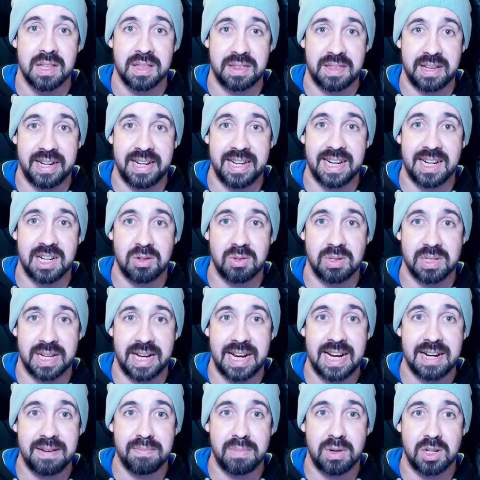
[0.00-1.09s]
Thaliak was a
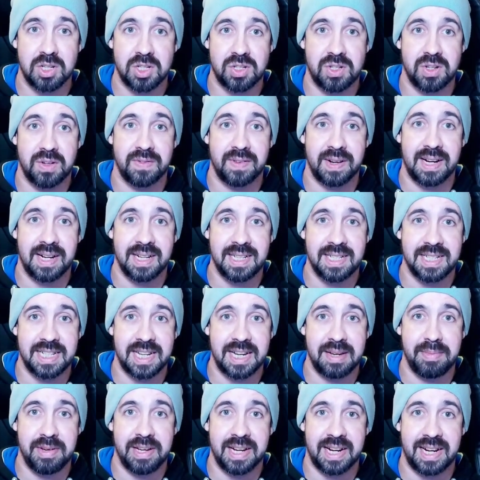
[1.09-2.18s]
headmaster of
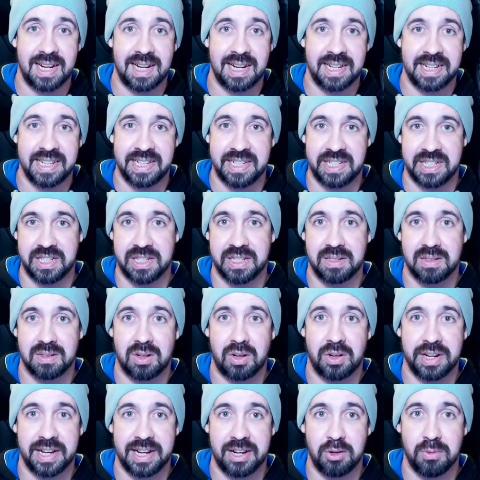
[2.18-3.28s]
Academia Anida
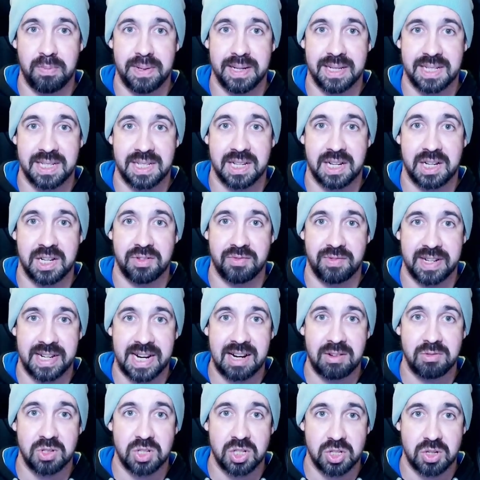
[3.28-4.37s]
on Elpis, a
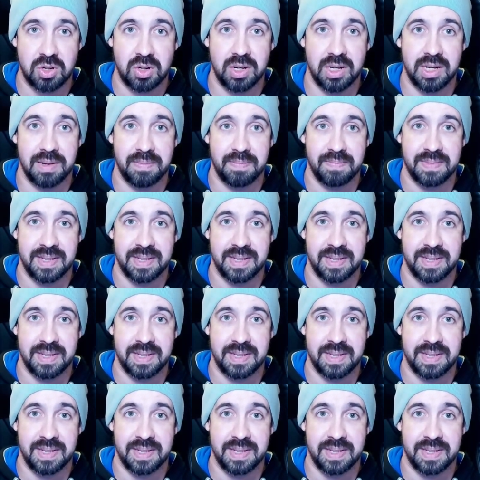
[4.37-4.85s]
renowned scholar.